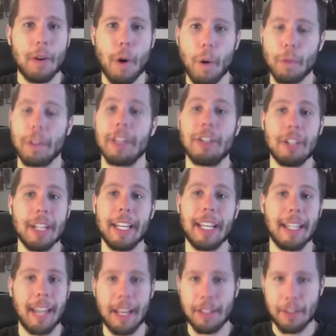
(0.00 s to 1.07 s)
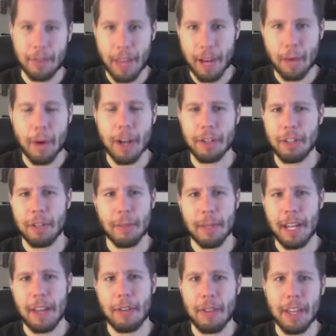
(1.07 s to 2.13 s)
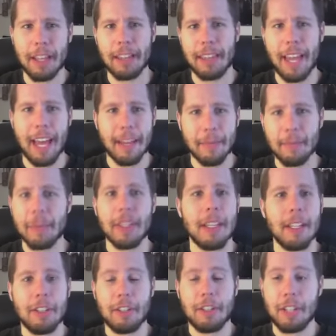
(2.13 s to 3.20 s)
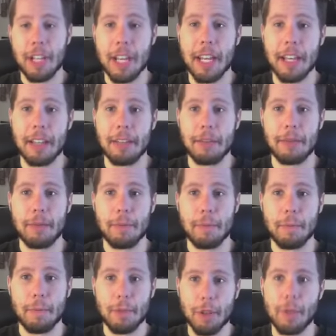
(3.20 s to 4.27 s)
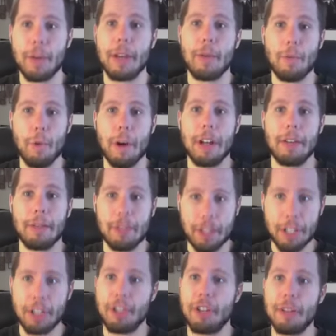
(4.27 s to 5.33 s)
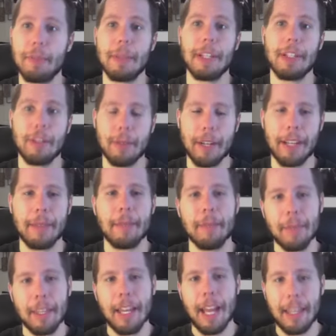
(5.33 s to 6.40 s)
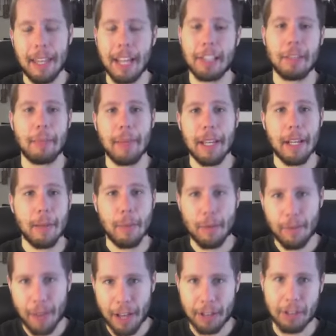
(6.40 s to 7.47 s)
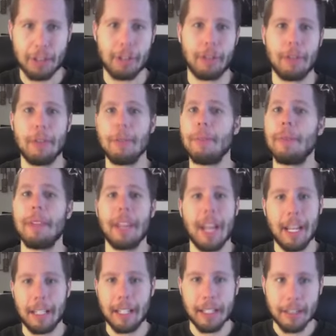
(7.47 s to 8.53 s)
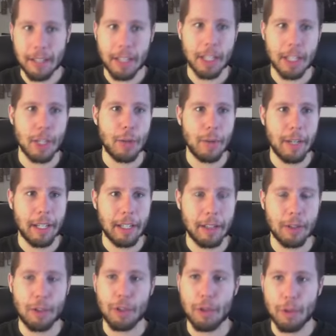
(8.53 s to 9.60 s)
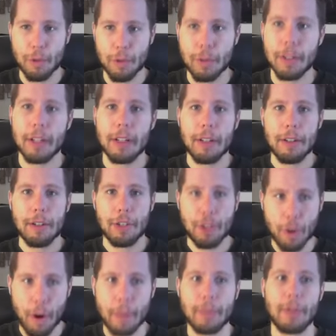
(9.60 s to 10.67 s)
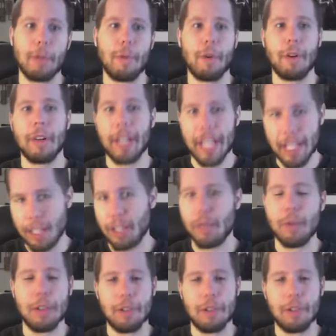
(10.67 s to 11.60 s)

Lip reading: Only she can answer that question, but I think that she is doing what she should be doing, and that's being a professional and continuing to show up to work and do her